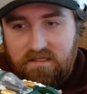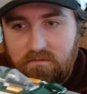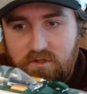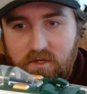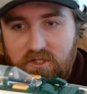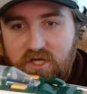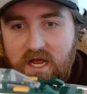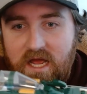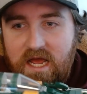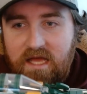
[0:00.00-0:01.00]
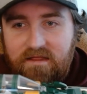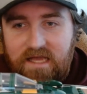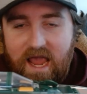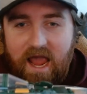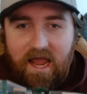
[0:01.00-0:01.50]
them too much.
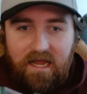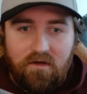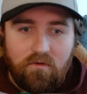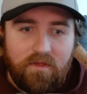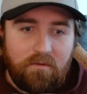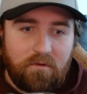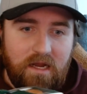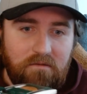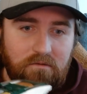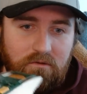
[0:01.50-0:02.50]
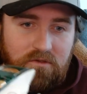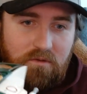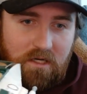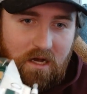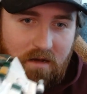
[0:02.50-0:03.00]
The angle they were able
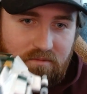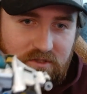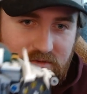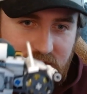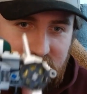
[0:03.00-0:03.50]
to accomplish with these